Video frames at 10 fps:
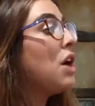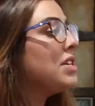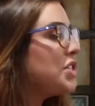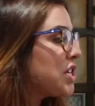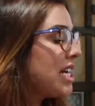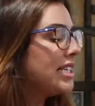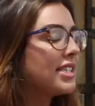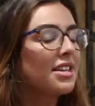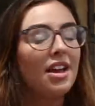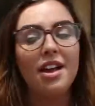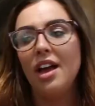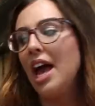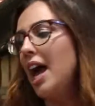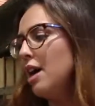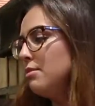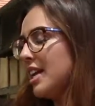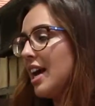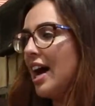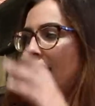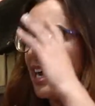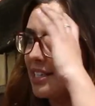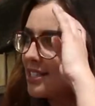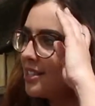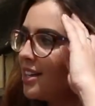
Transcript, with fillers: oranges. Oh. Um, it has,